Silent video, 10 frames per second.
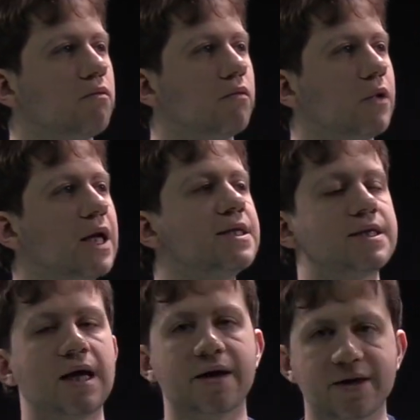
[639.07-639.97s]

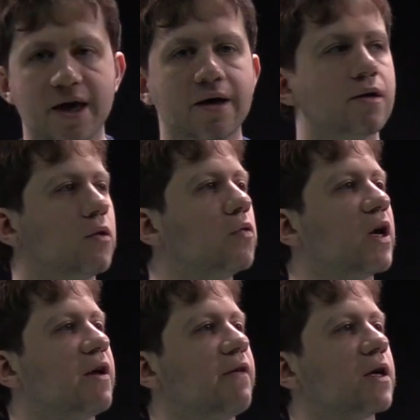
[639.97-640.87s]
let's again look
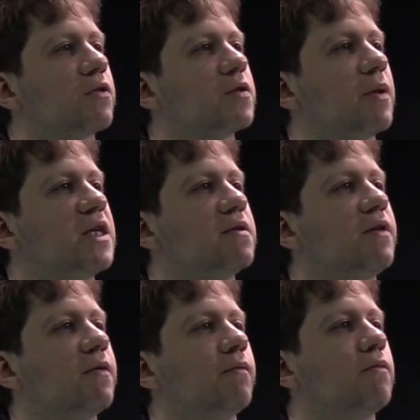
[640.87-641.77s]
at a vector space
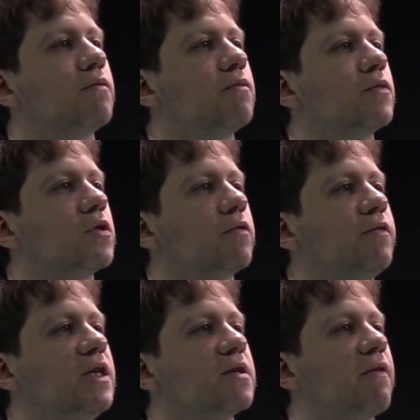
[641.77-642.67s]
V. So
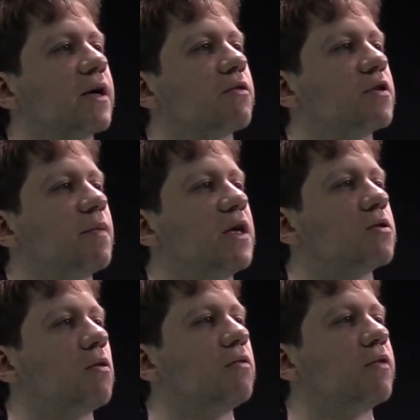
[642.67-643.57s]
V is a vector space
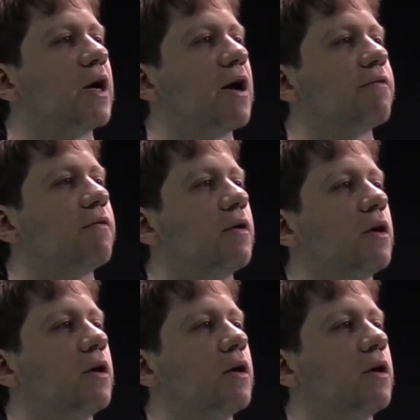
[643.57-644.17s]
over F.